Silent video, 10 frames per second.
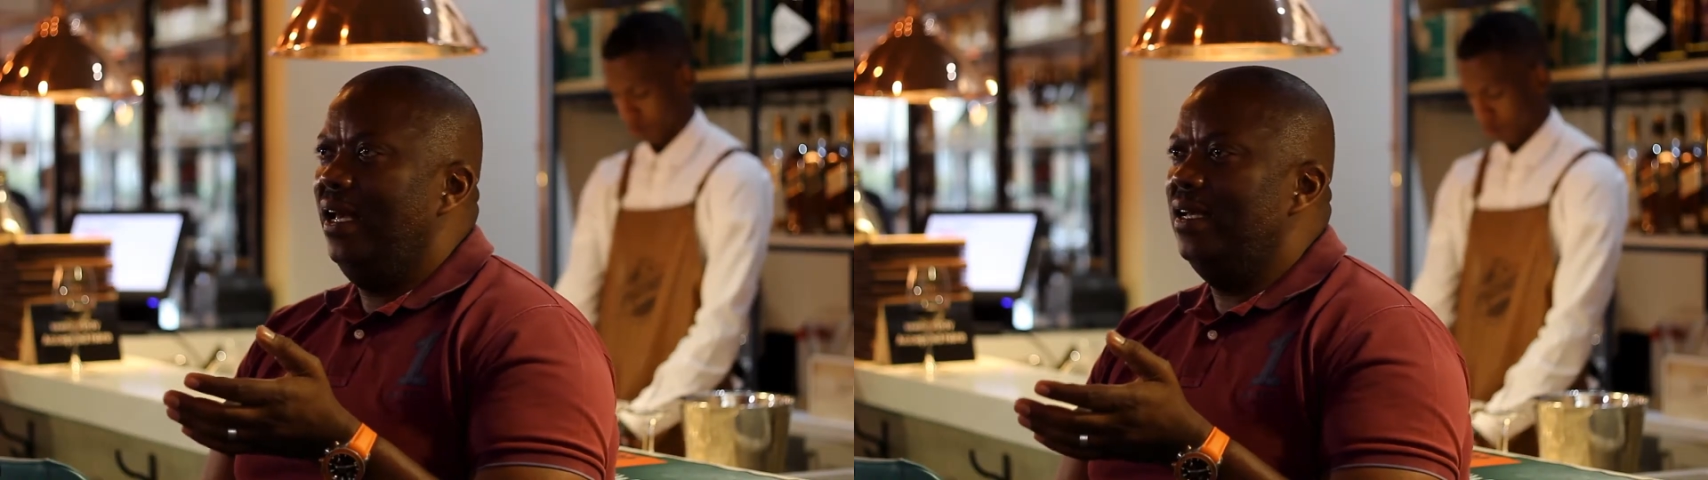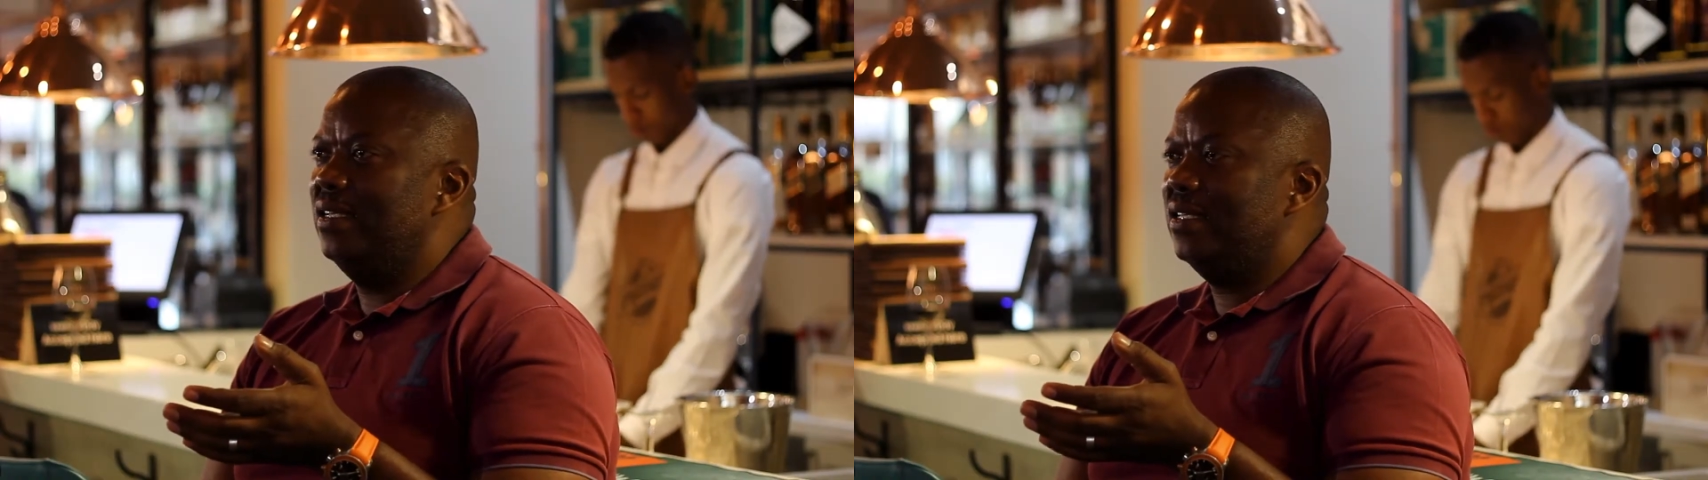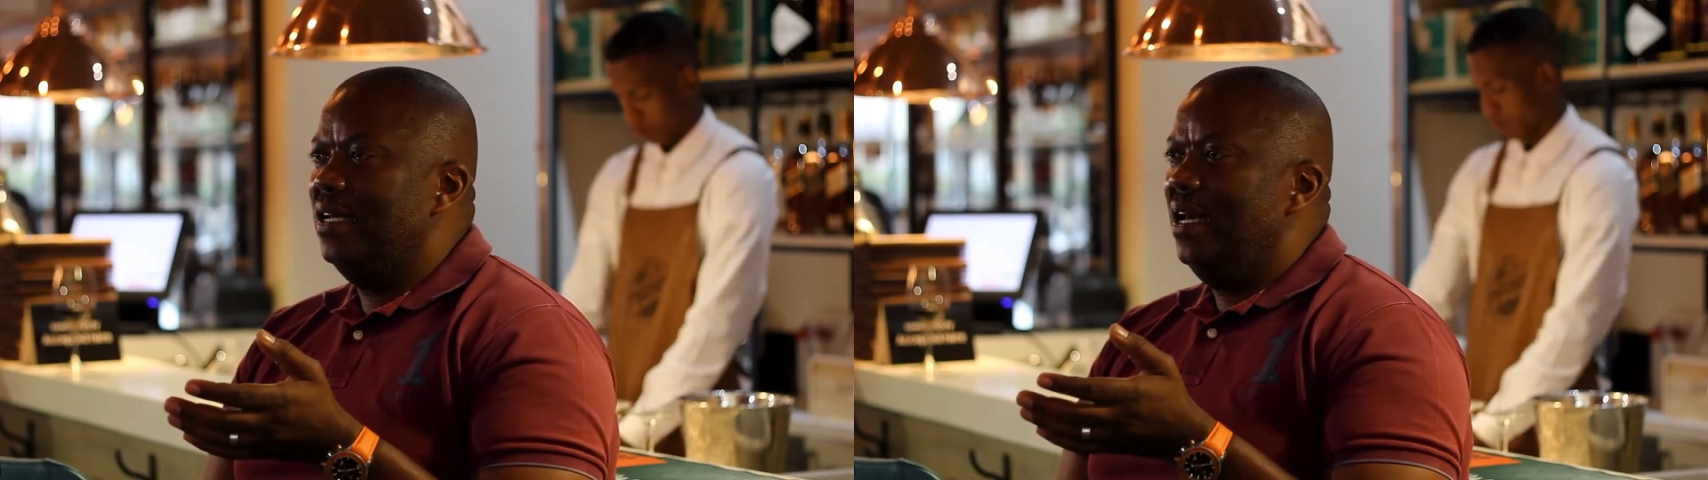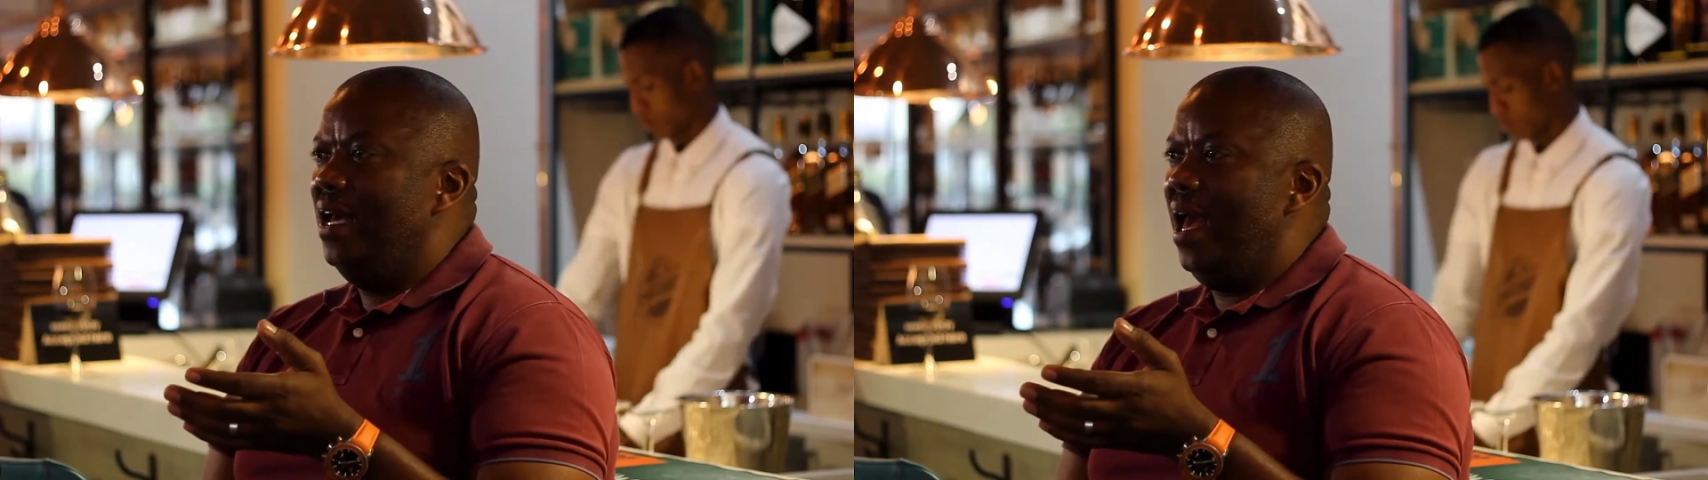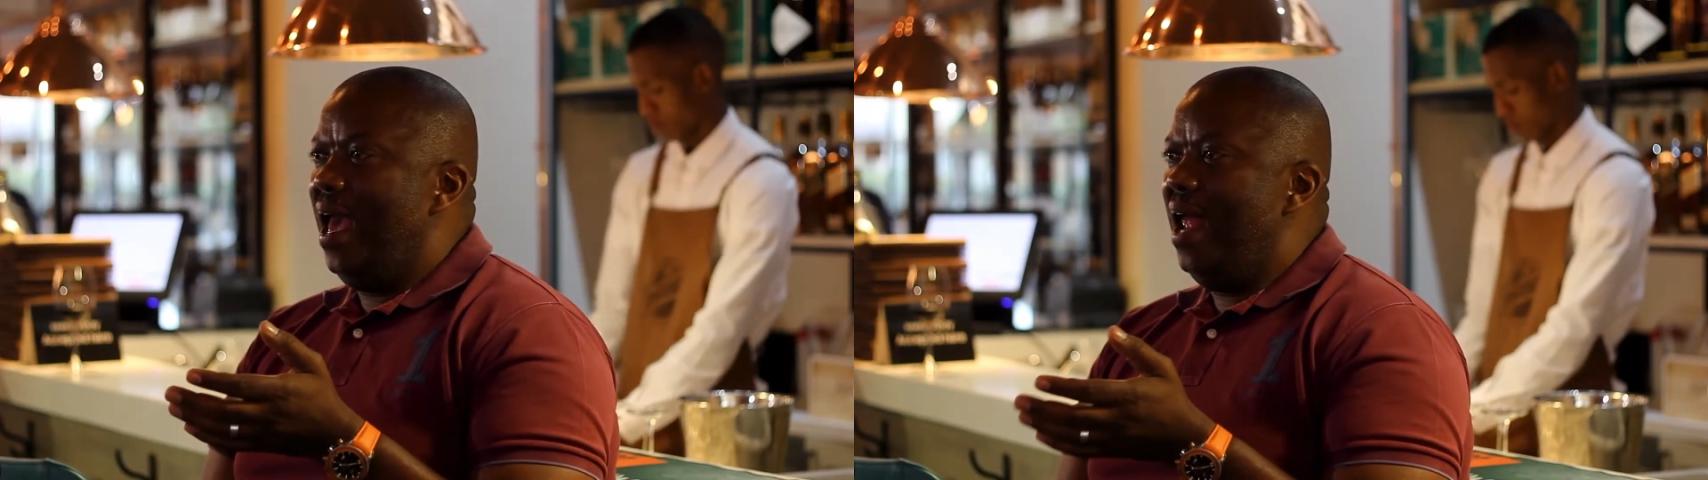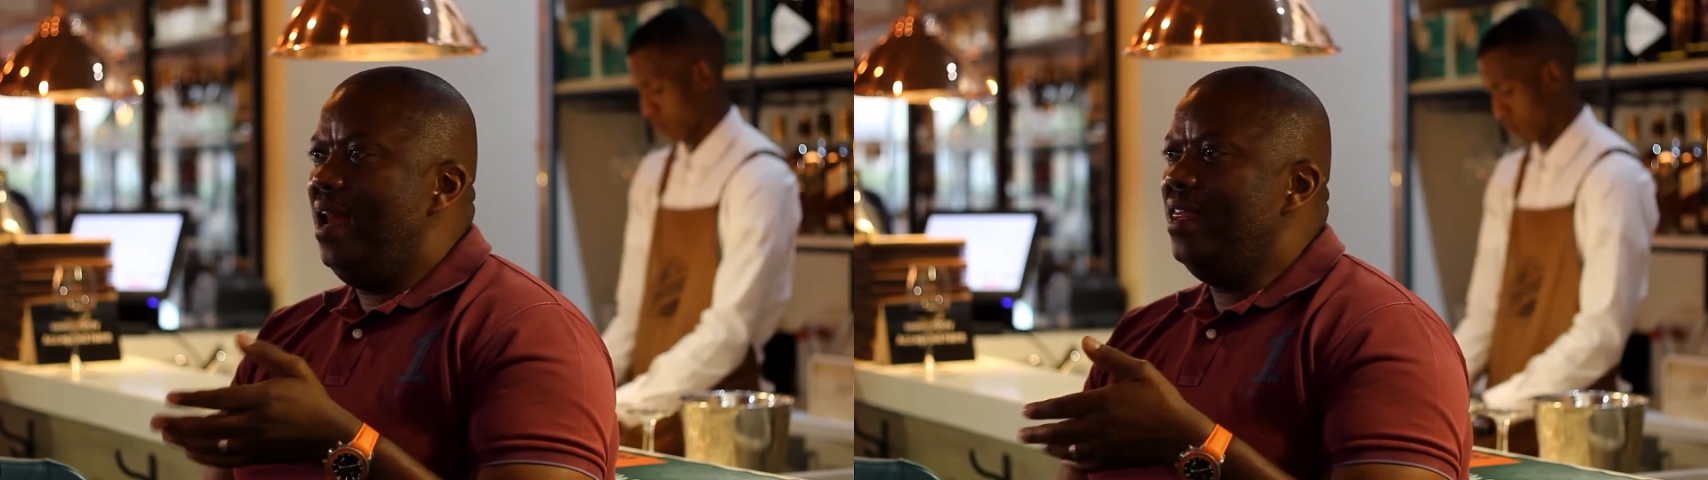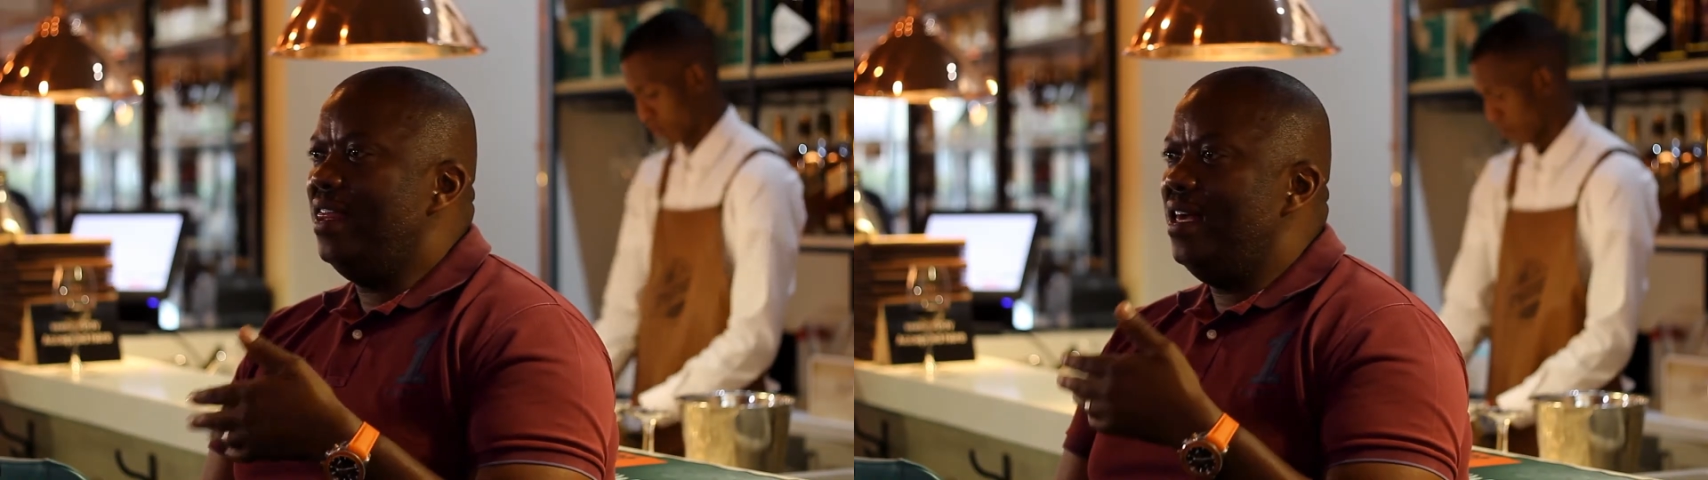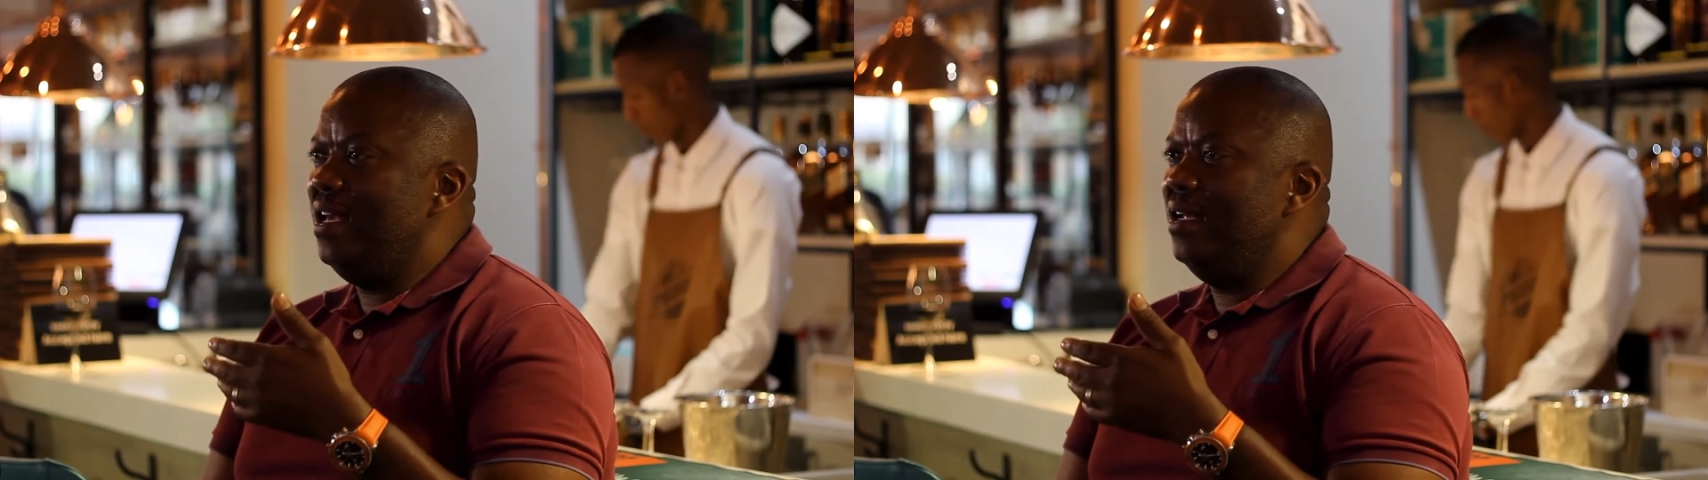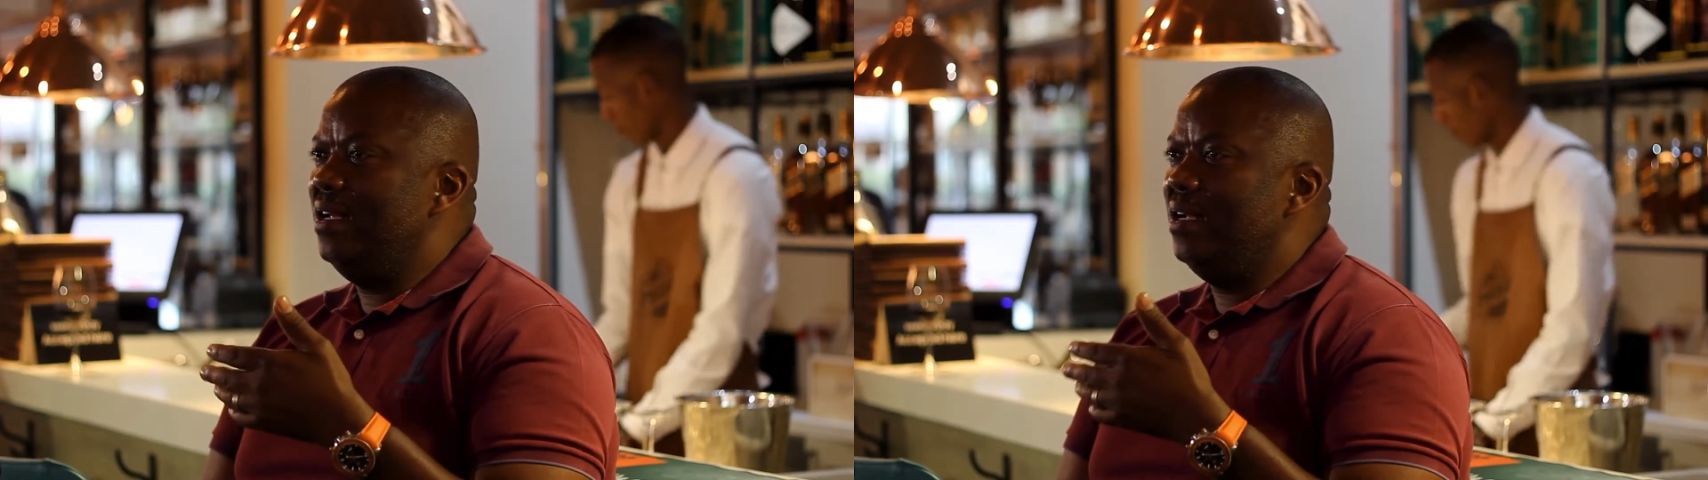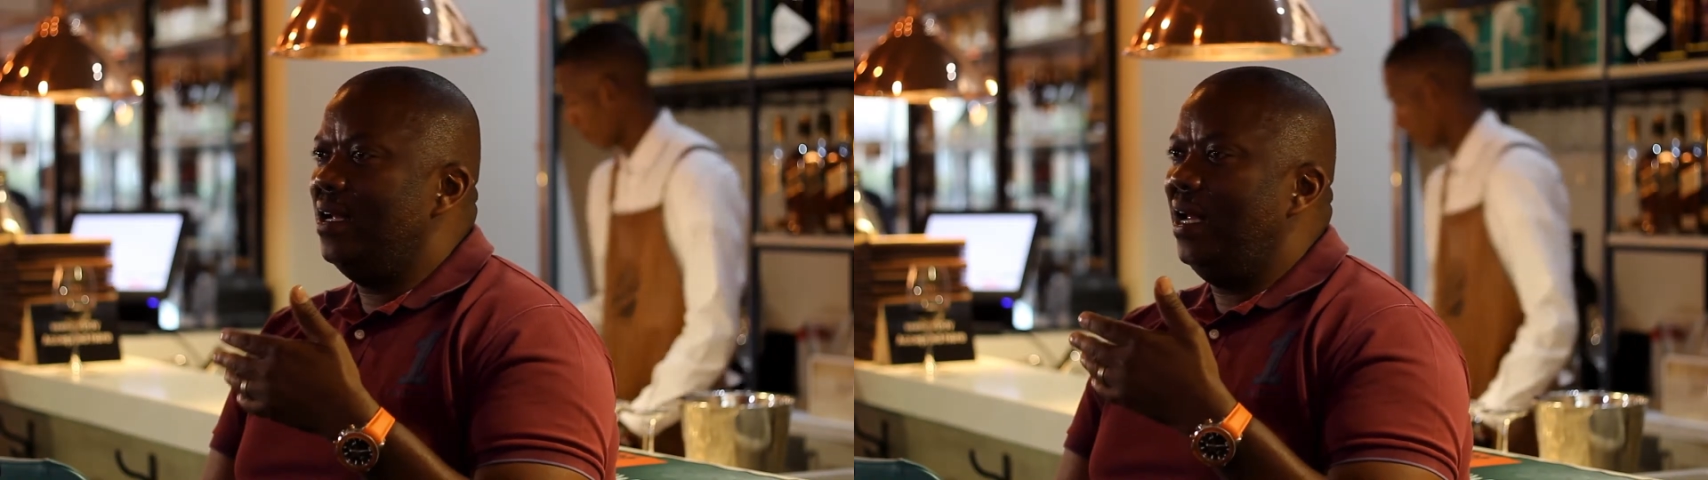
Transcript: is anything